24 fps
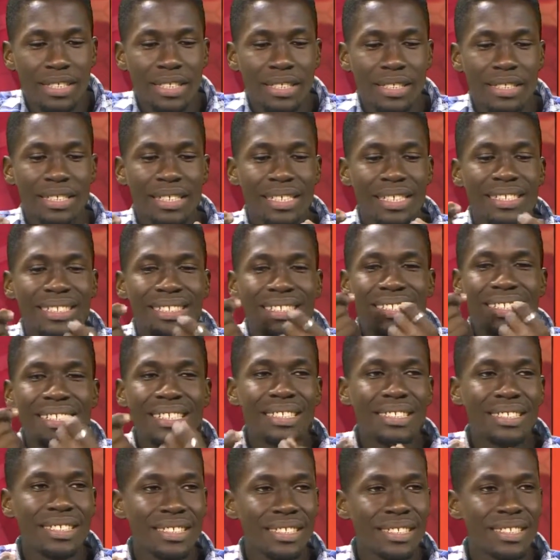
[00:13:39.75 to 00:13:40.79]
It
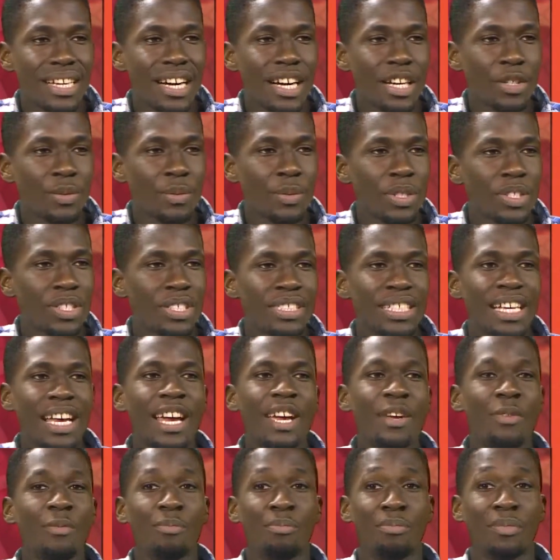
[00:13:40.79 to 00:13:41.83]
needs to start with us.
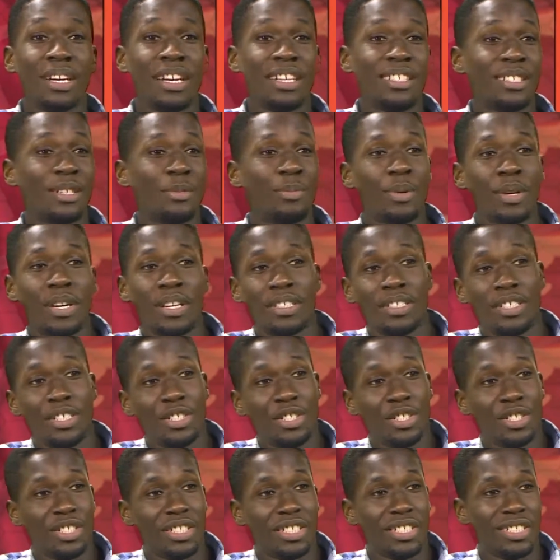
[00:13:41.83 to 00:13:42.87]
I'm not a
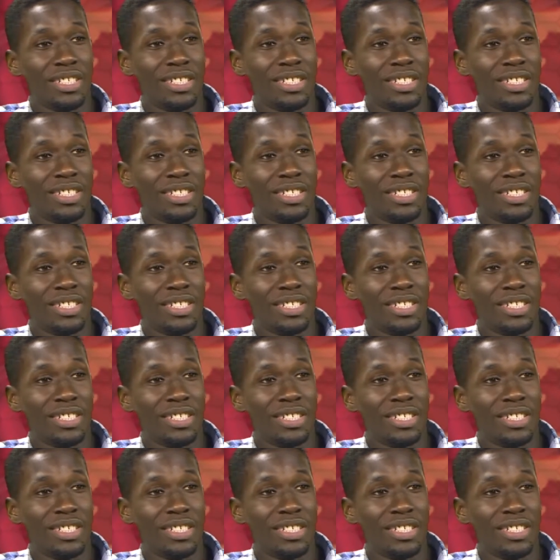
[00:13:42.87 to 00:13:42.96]
politician,